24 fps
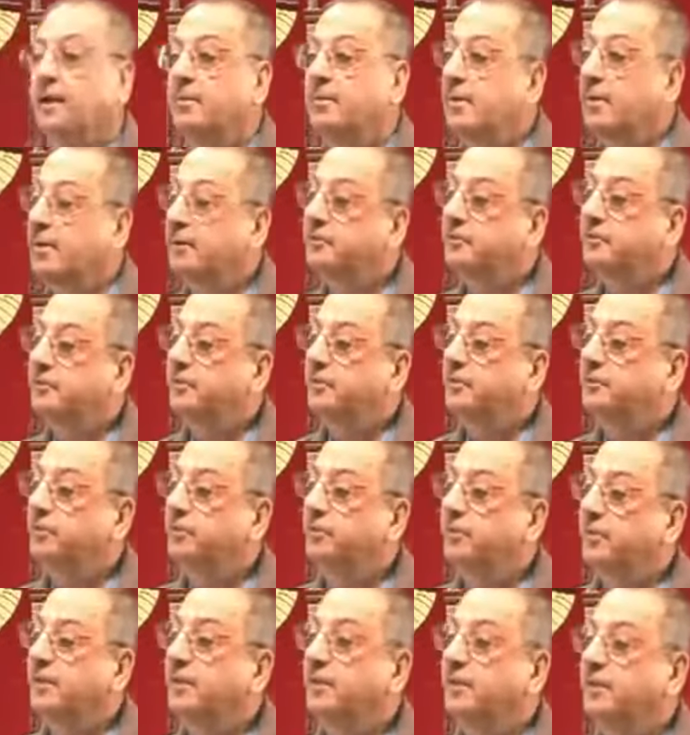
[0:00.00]
jitu bil
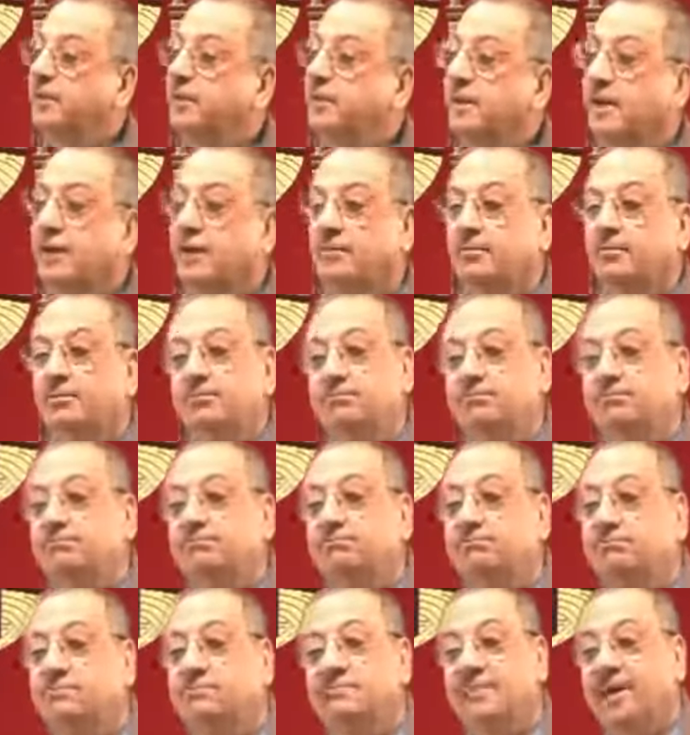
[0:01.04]
kitab.
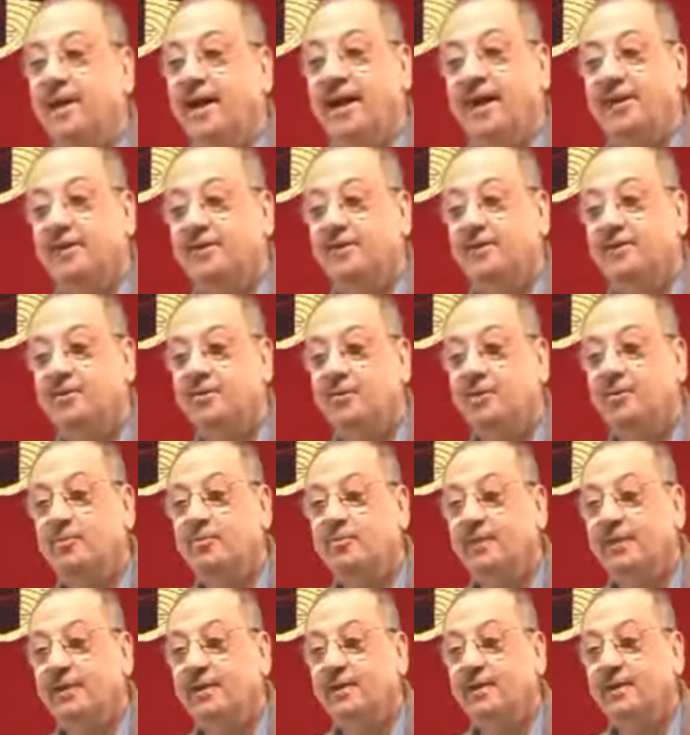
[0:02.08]
I did not
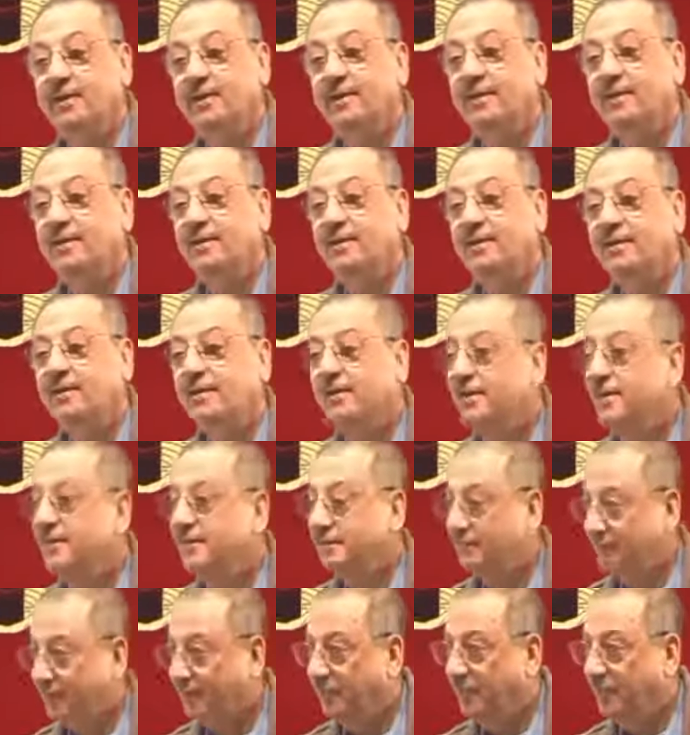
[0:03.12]
bring the
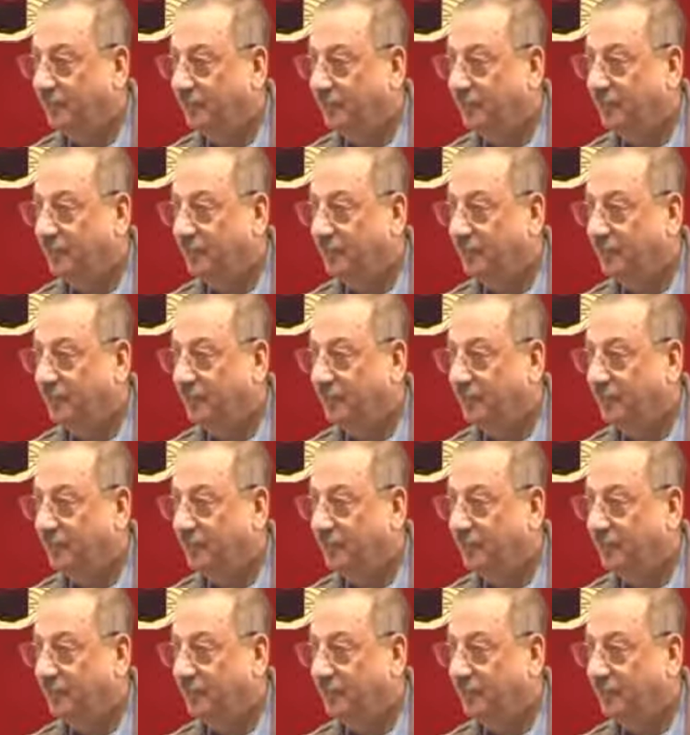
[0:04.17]
book.